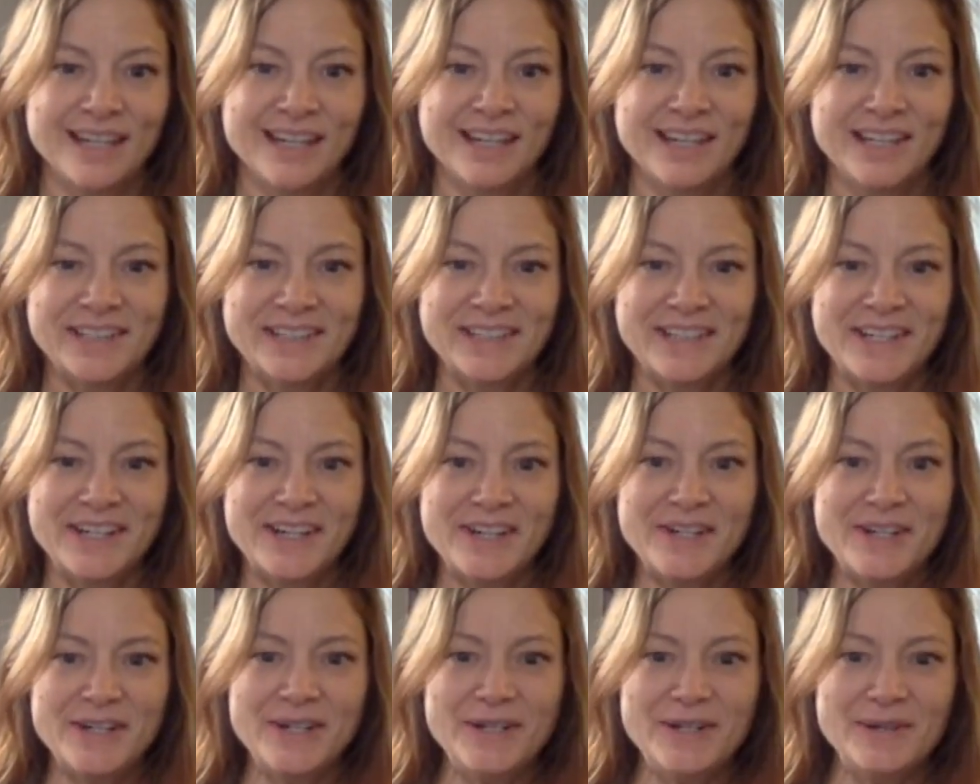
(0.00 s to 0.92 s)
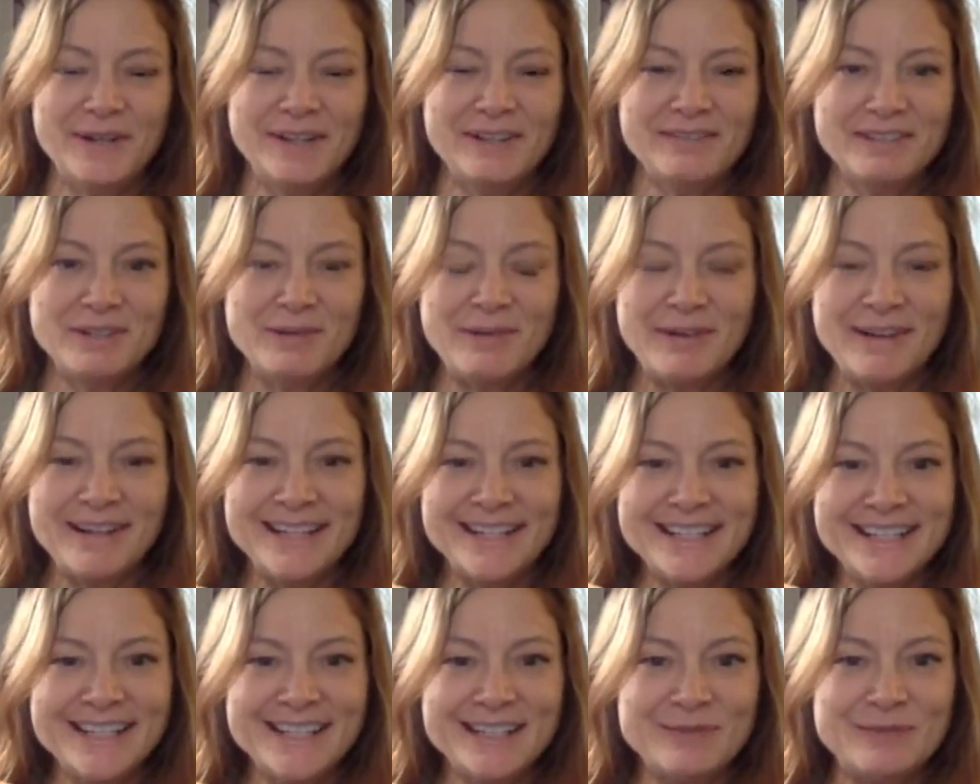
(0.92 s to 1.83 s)
Hello,
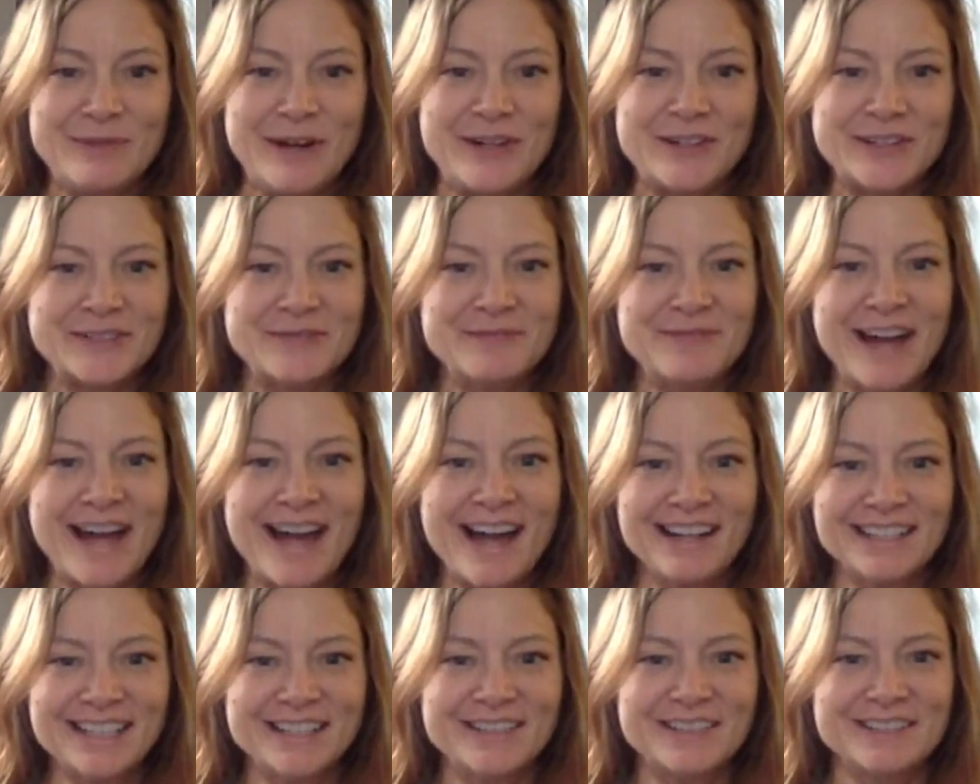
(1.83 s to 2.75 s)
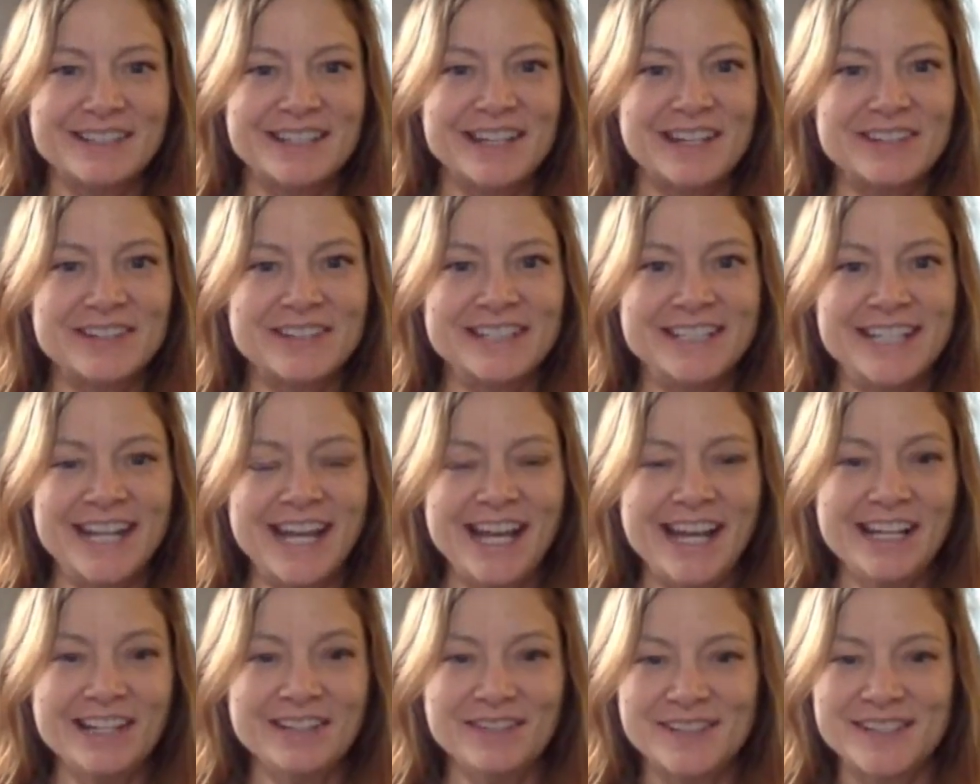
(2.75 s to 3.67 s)
everyone. Welcome back to another
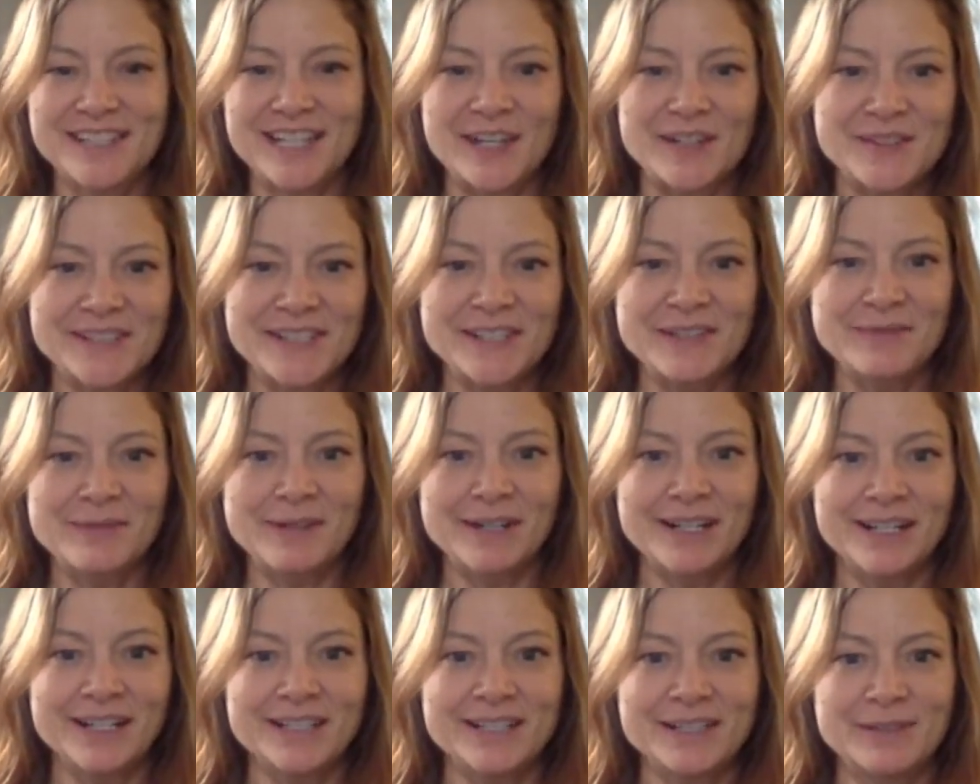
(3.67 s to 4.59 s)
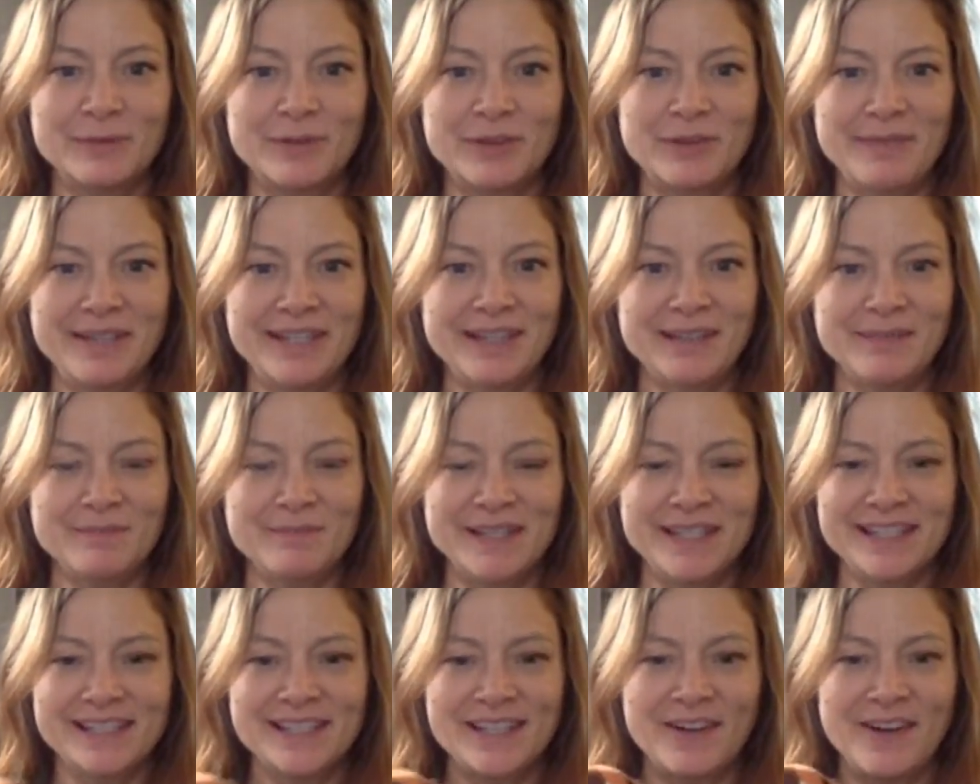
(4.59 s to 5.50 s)
day of Sounds and Words with me,
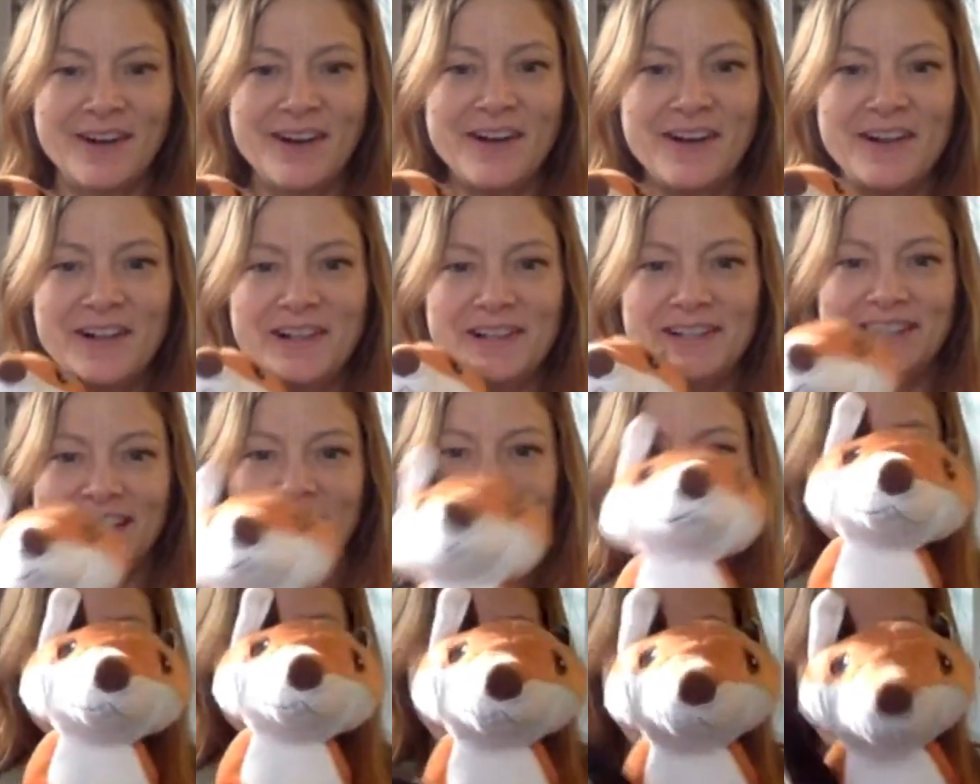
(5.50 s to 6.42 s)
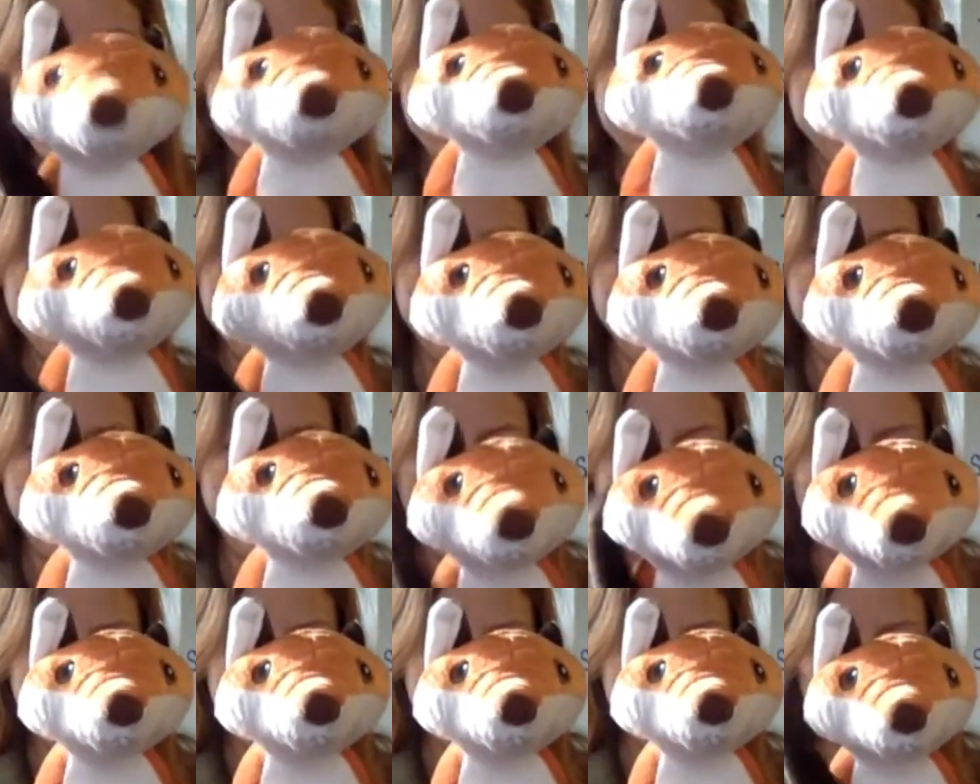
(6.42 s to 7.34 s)
Ms. Hall, and
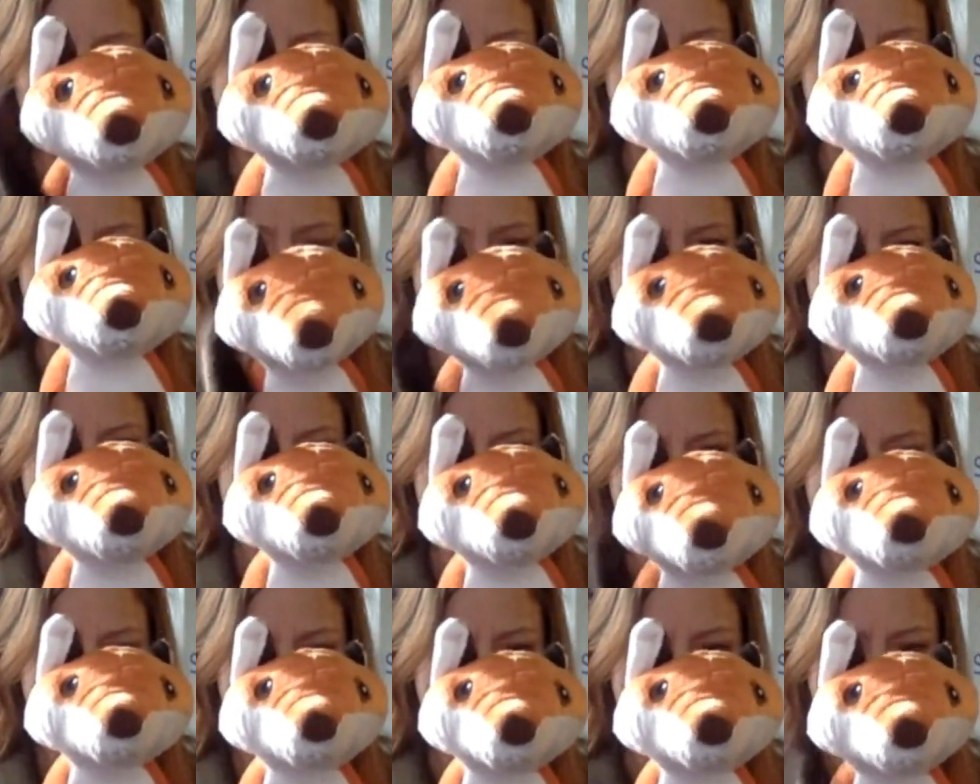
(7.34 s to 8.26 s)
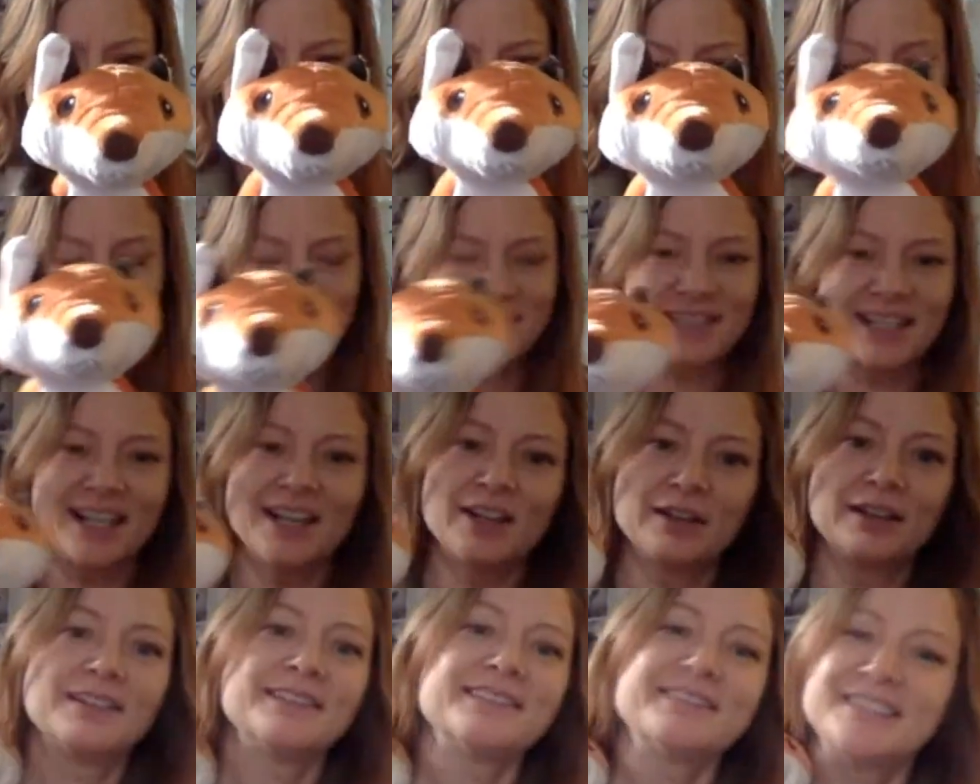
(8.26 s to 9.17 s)
me, Franny Fox.
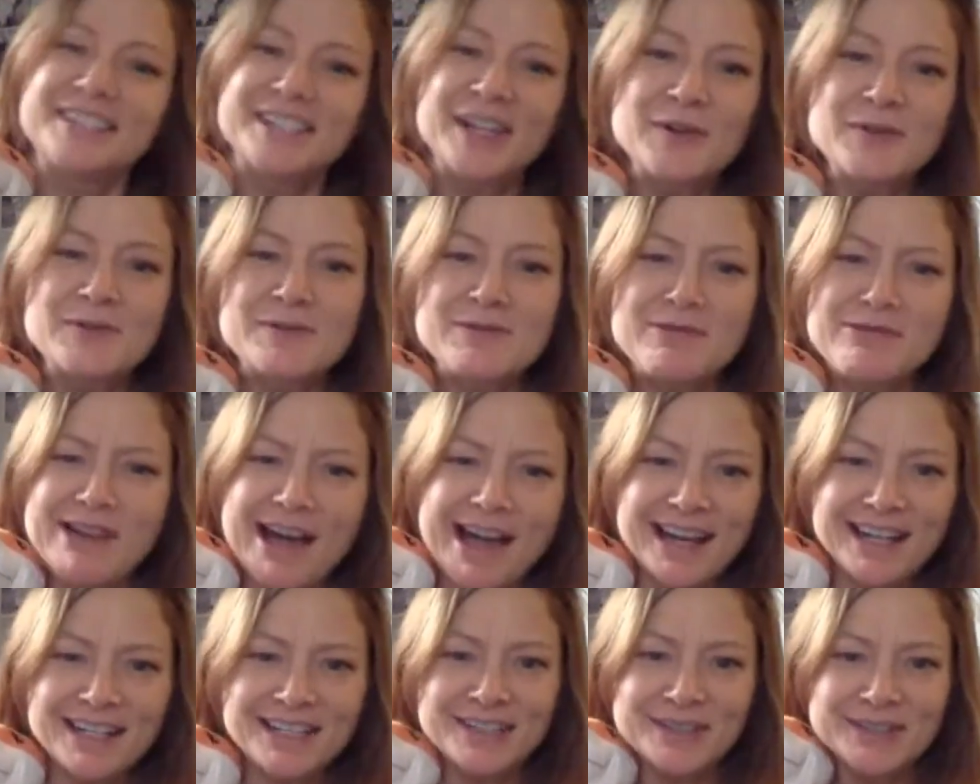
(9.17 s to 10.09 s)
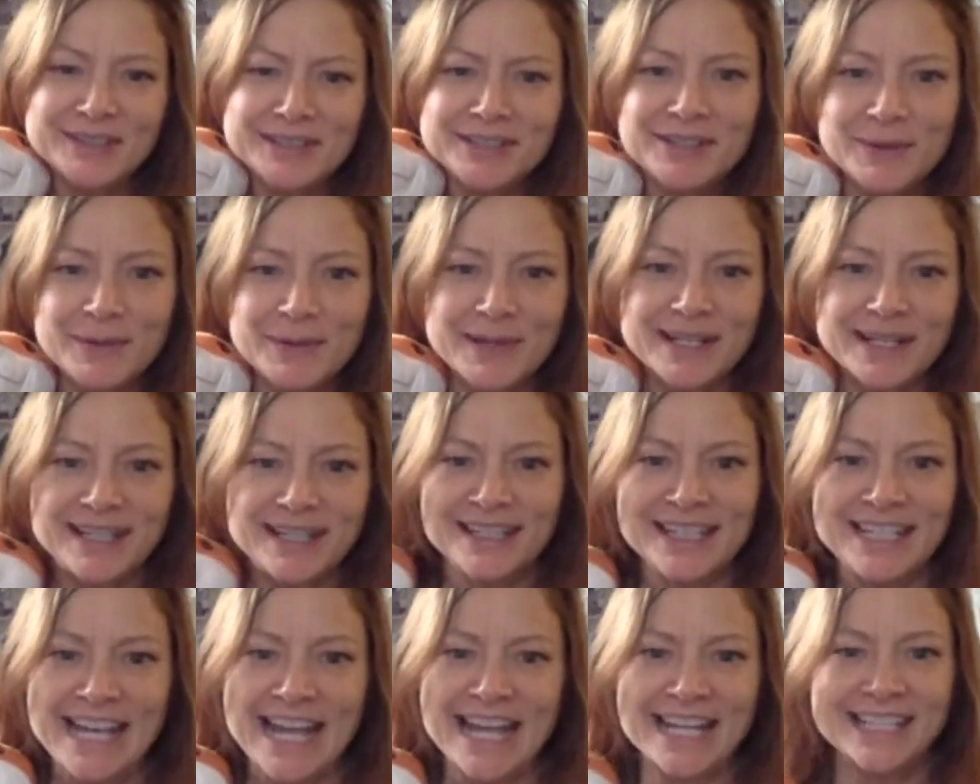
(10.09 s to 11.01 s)
So glad you could join in
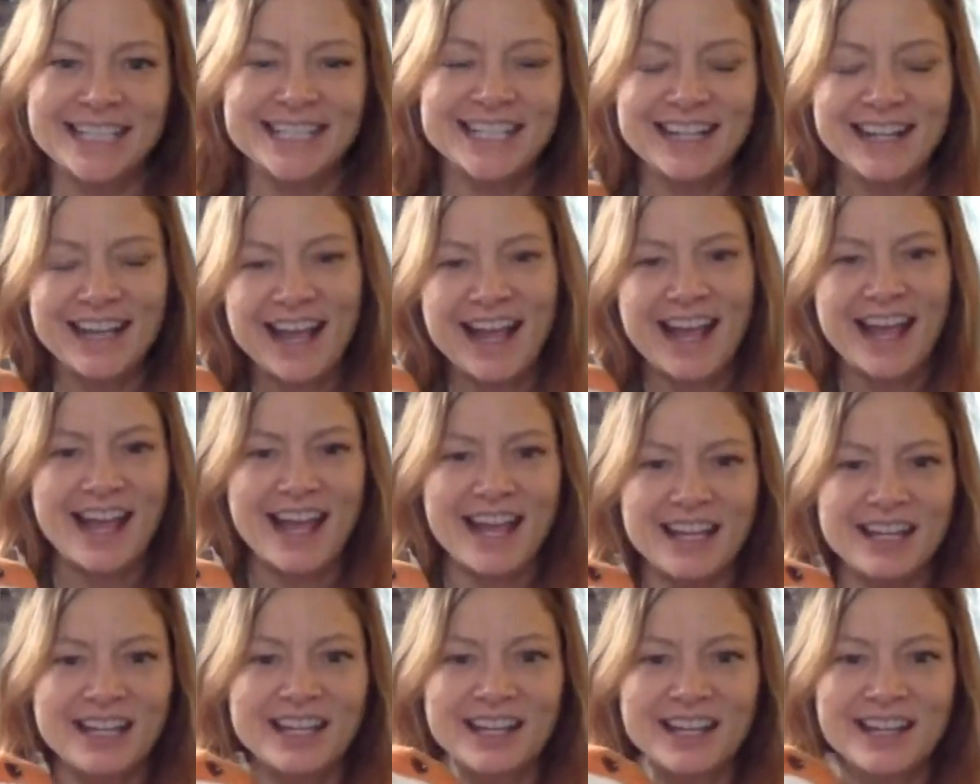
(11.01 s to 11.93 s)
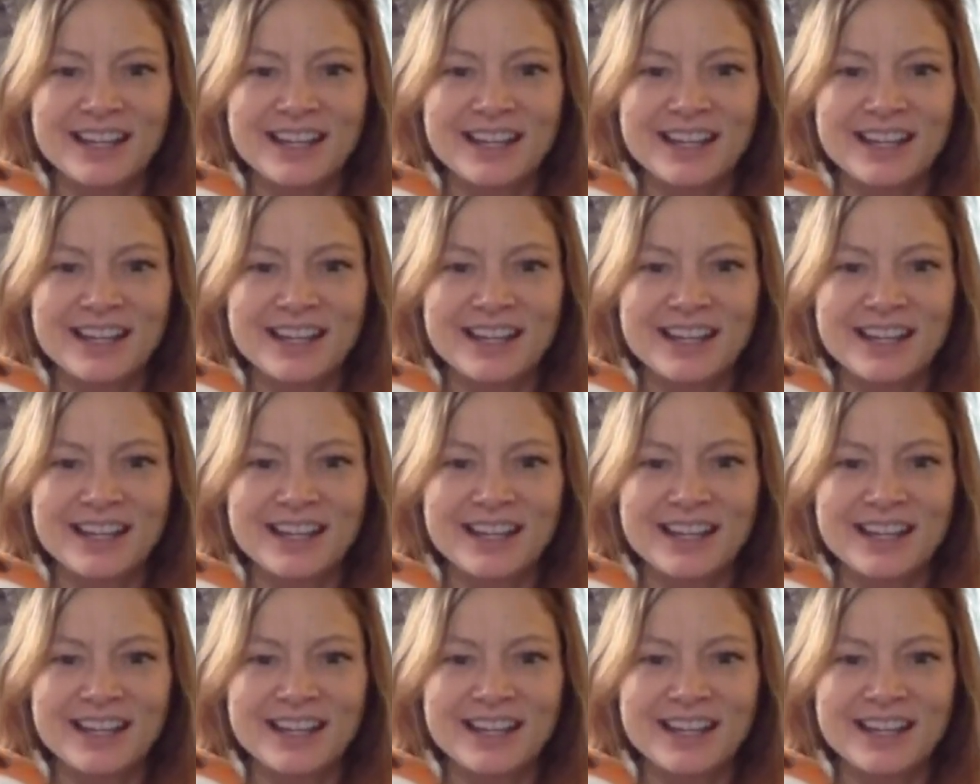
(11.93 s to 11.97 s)
again today.